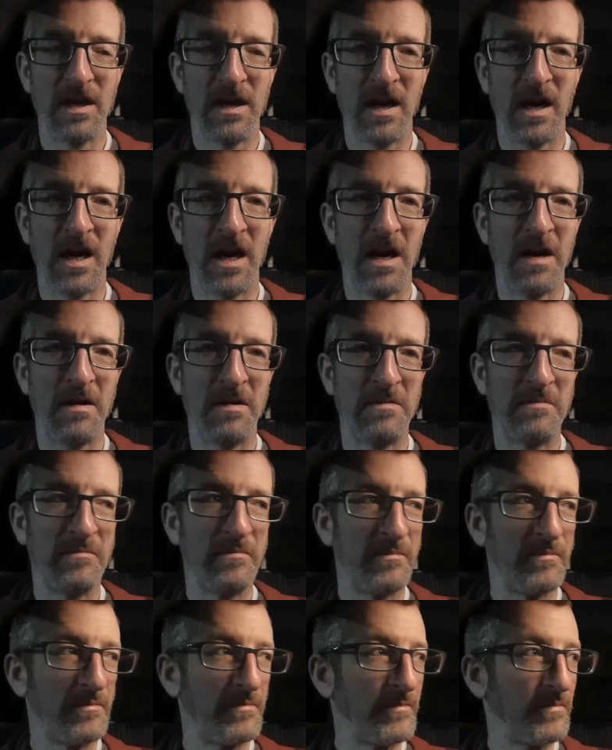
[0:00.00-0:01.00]

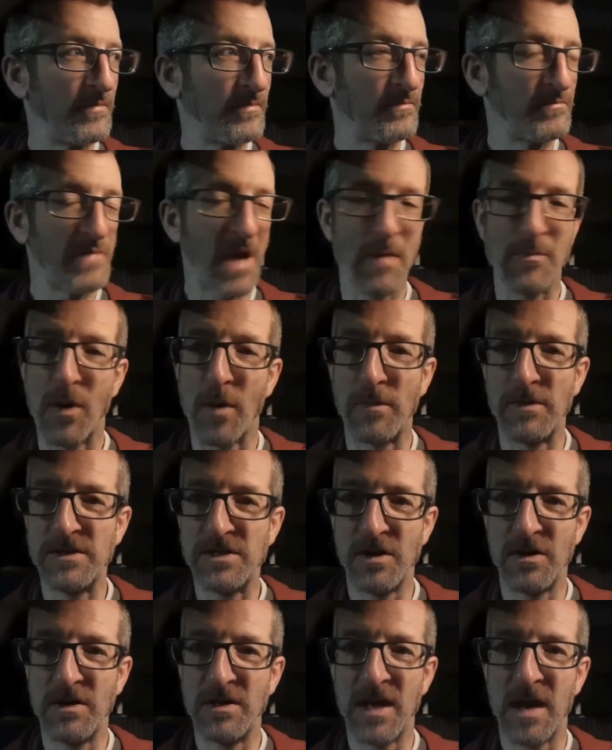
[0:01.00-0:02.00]
I'm probably
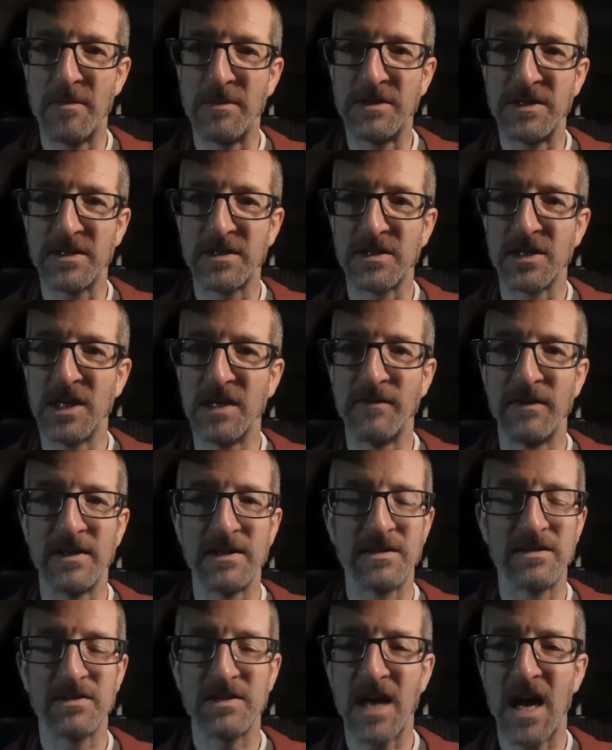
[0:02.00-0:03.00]
doing them a
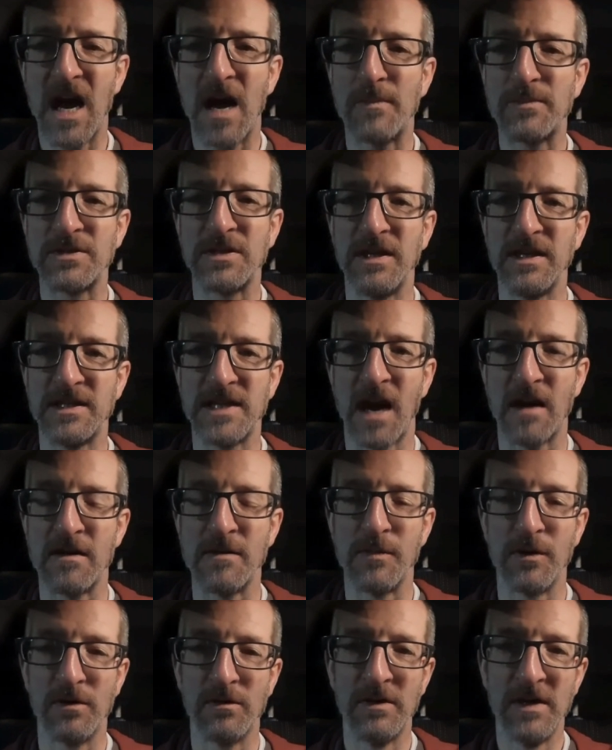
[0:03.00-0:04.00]
disservice. Just absolutely
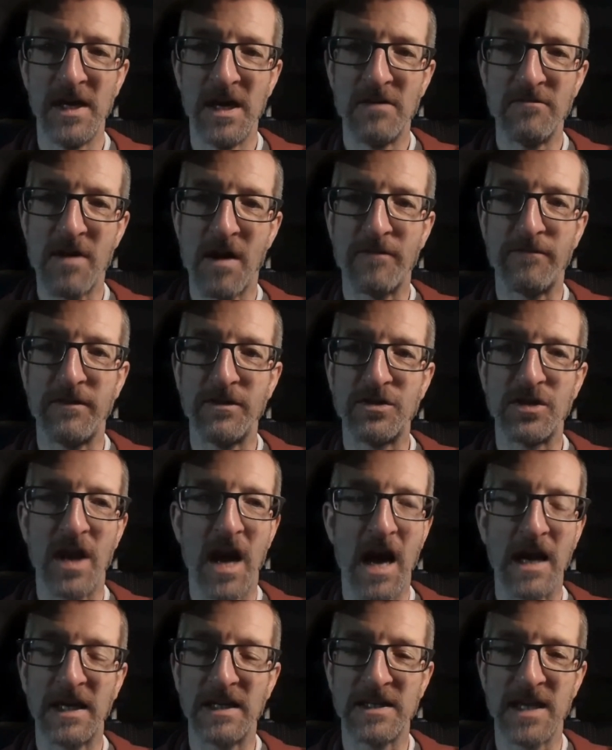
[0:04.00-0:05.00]
terrible. Referee should
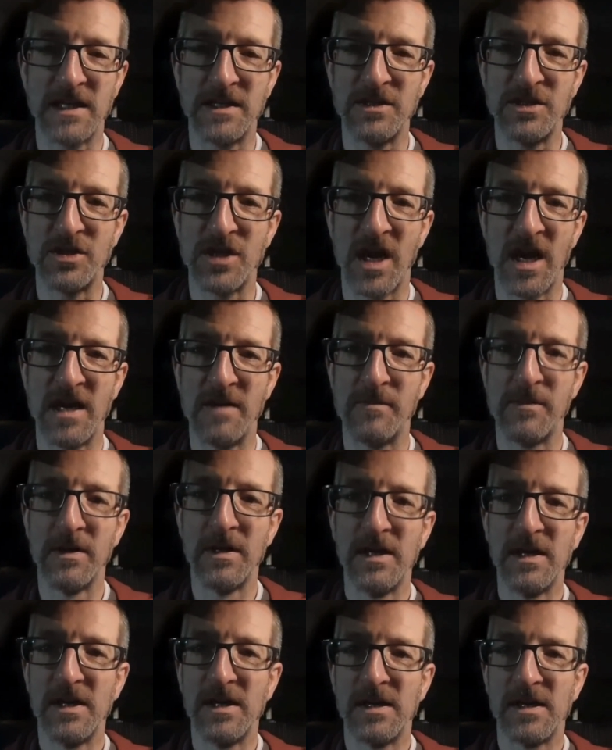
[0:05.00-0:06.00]
hang his head in shame.
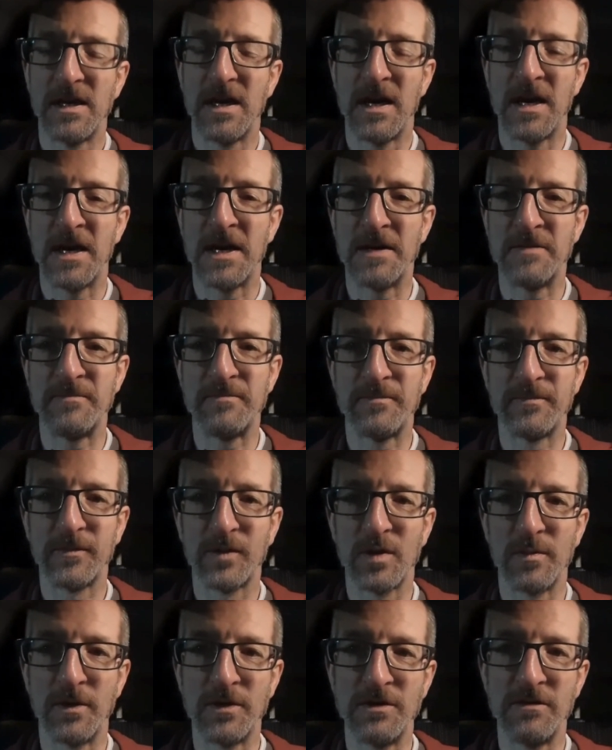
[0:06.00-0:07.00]
Come
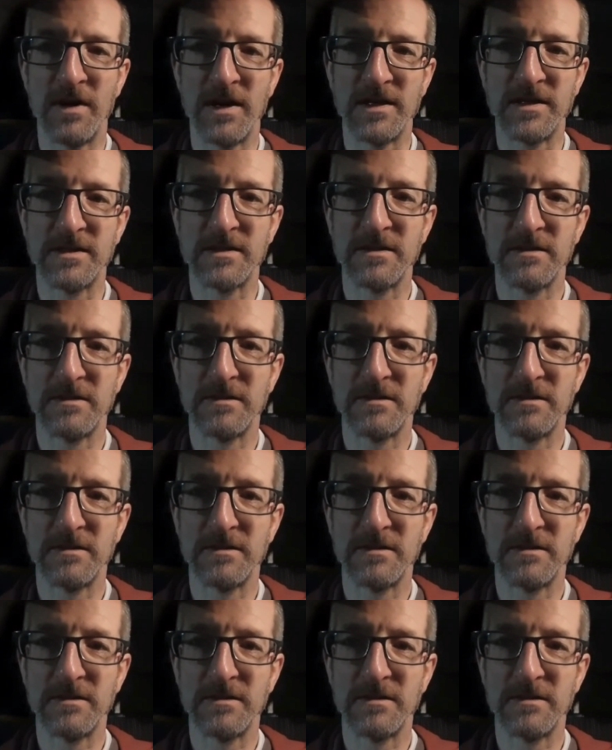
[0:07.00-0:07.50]
on, you Reds.